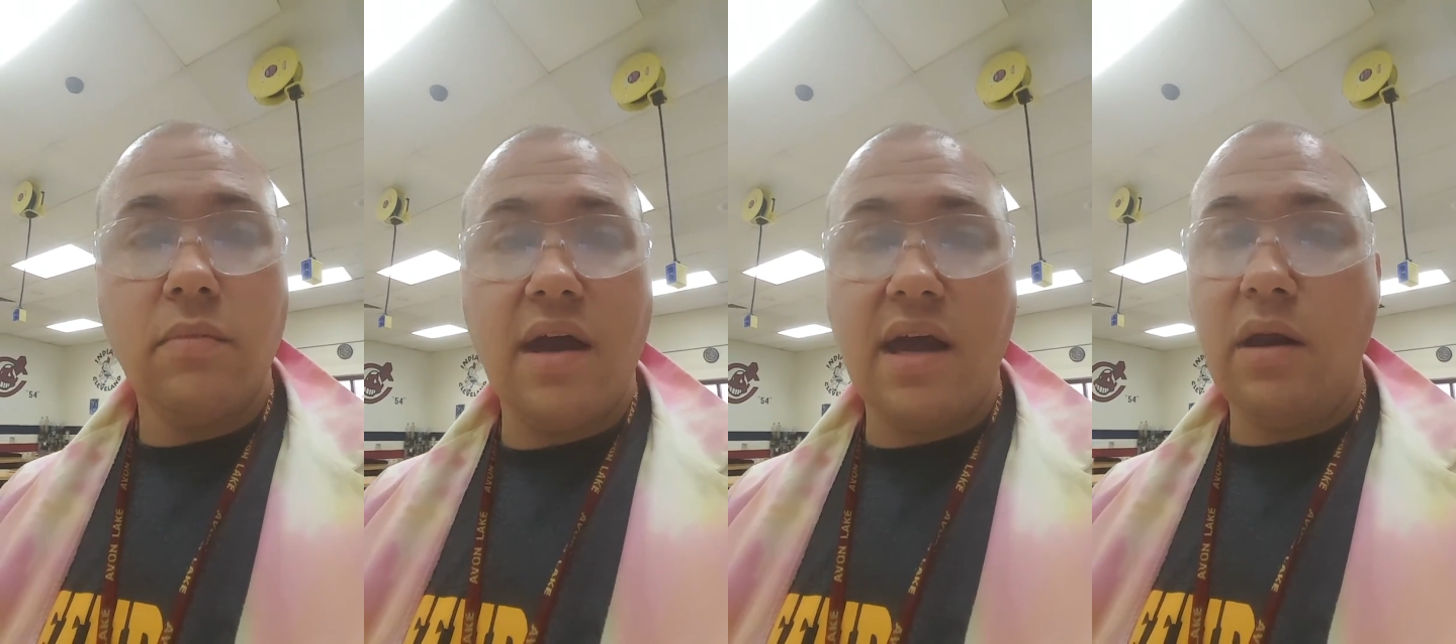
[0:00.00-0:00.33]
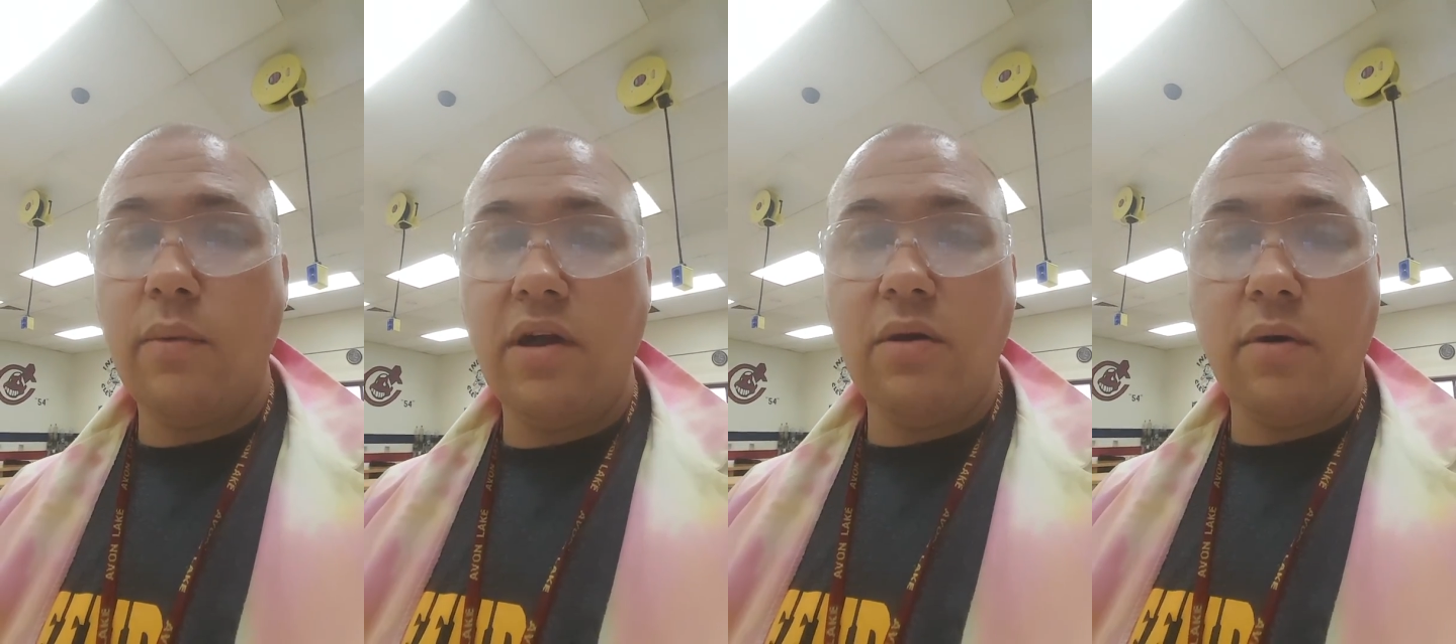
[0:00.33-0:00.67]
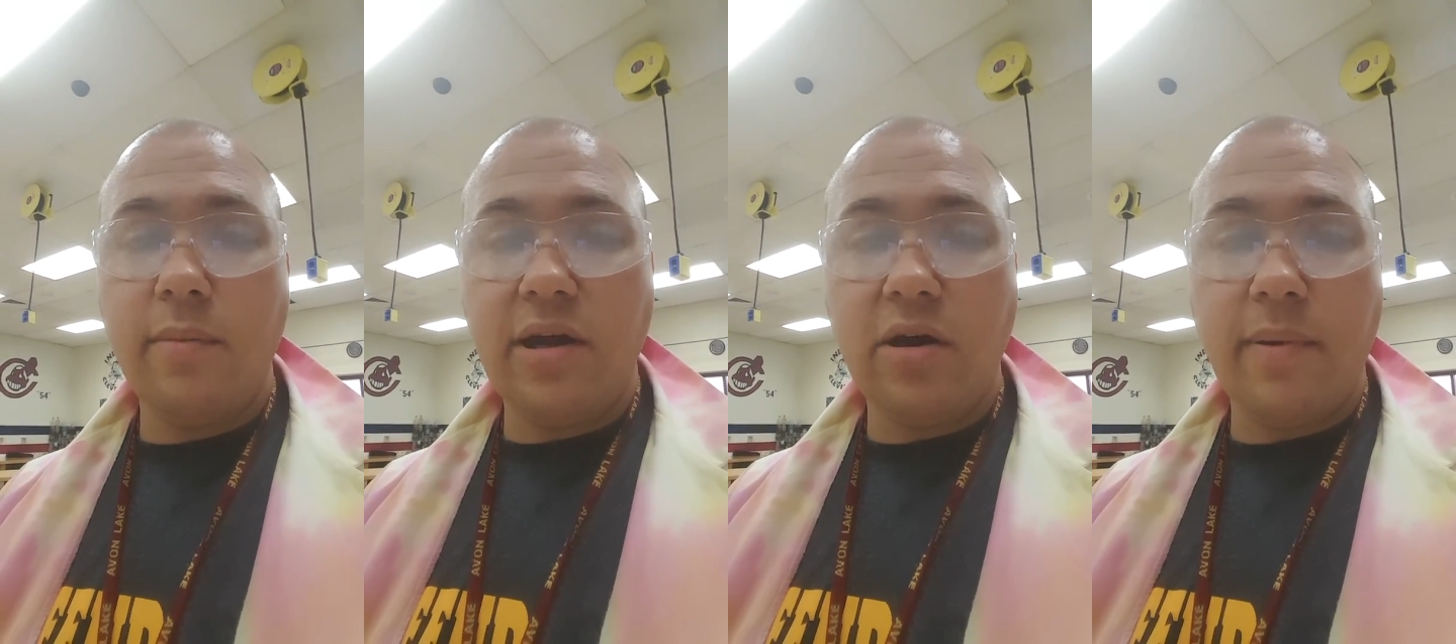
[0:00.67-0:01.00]
Any way you want
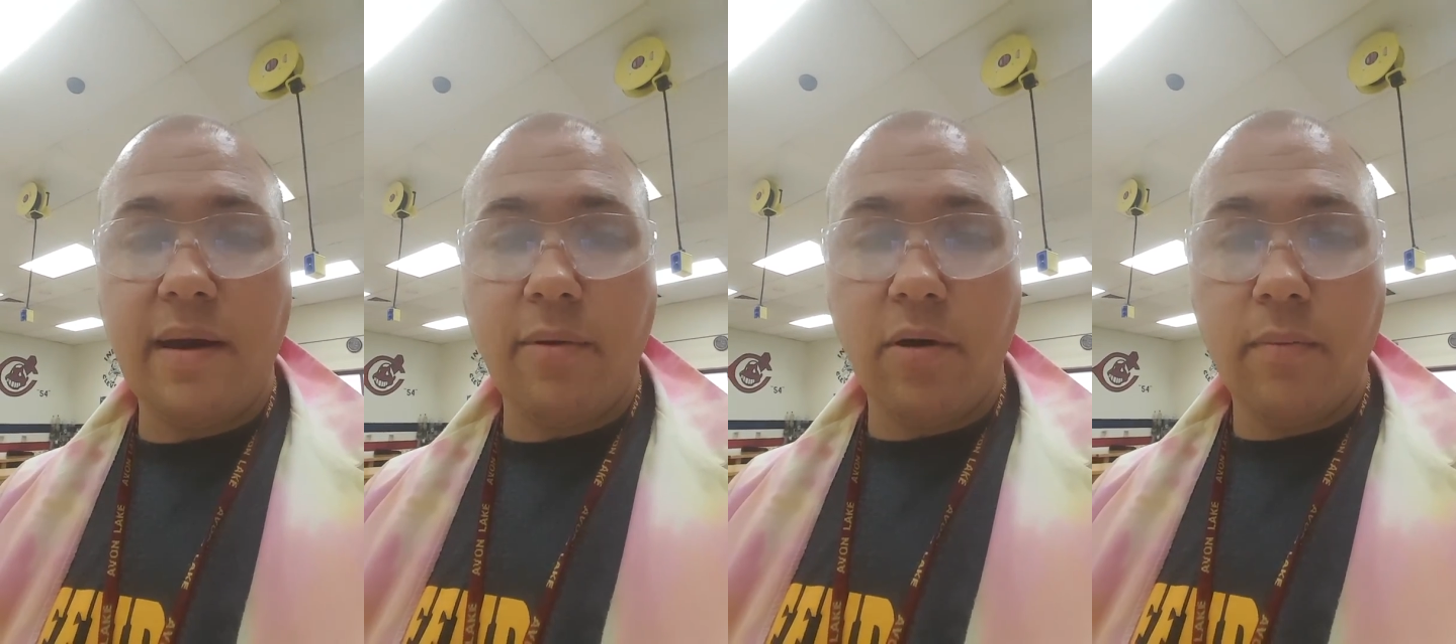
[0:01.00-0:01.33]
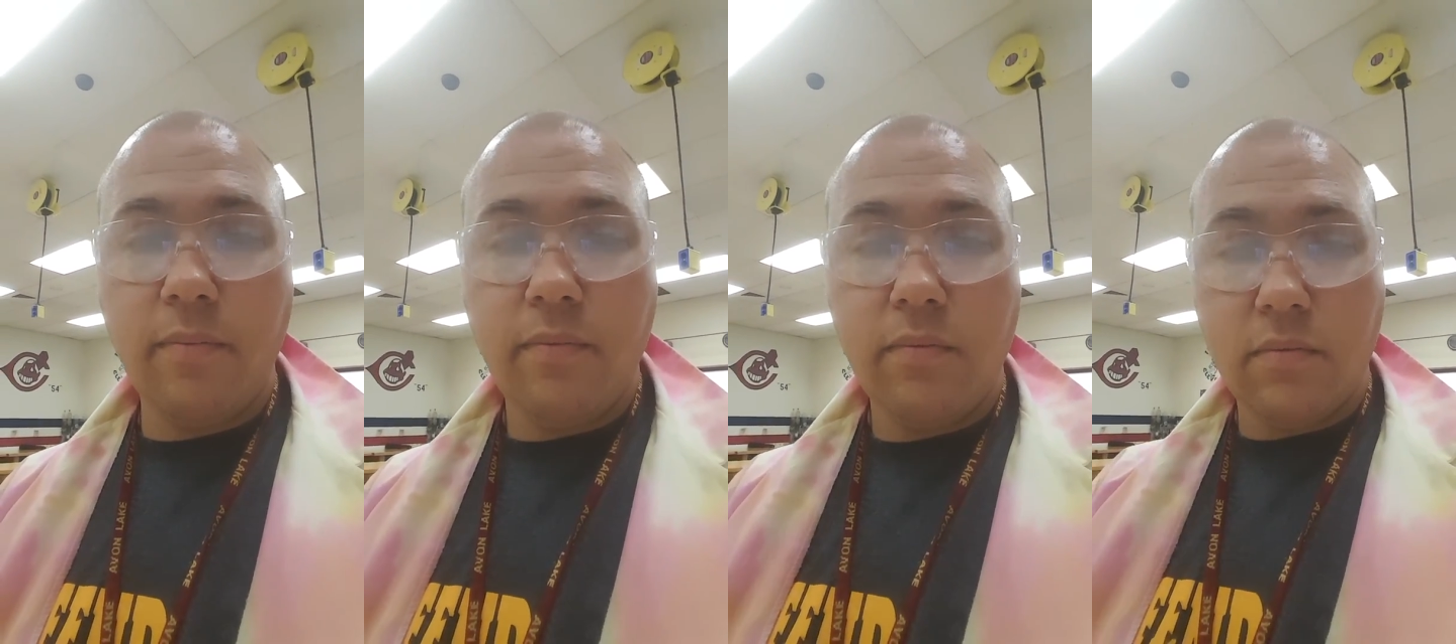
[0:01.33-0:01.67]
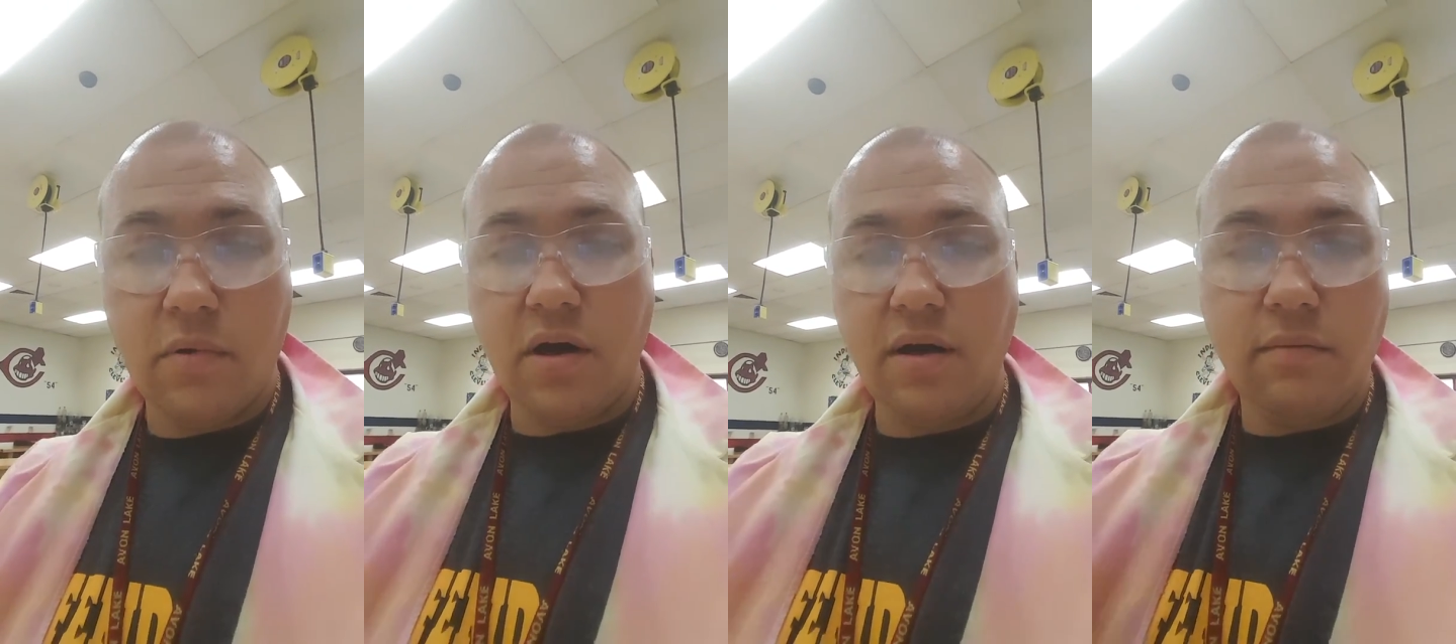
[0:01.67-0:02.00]
to make your paper.
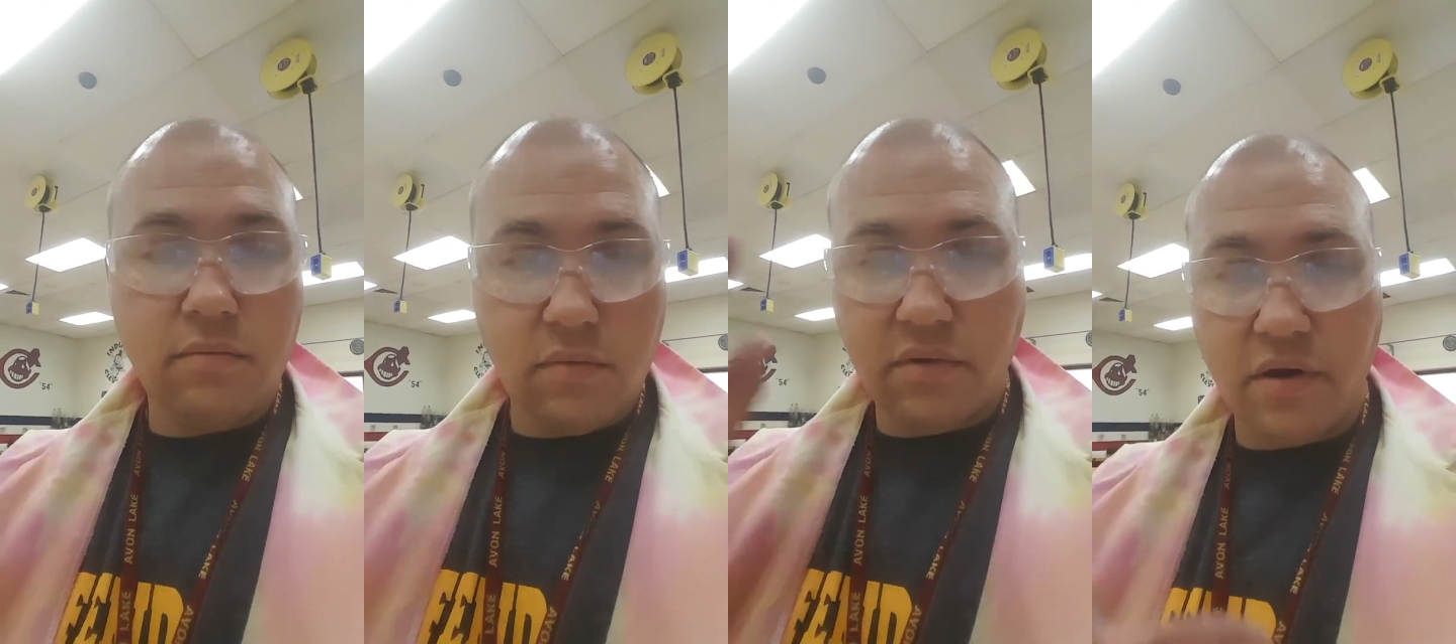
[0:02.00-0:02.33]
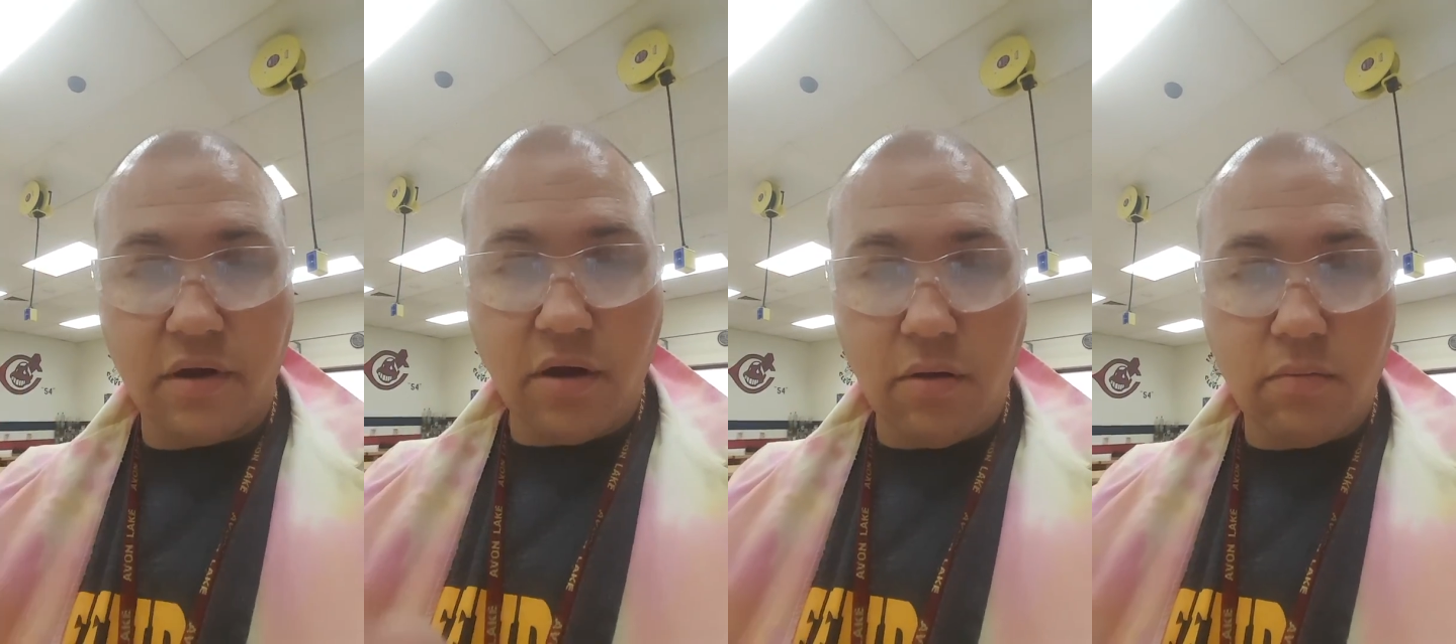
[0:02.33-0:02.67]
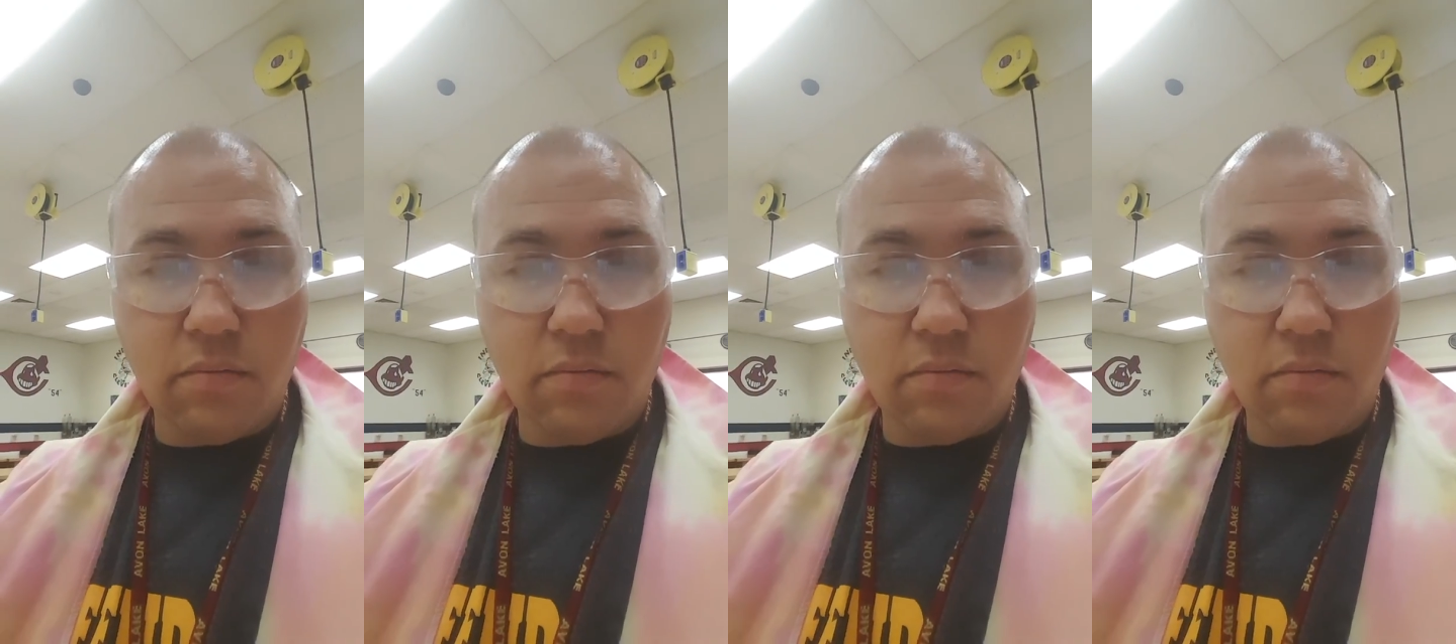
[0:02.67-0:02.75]
All right, there you go.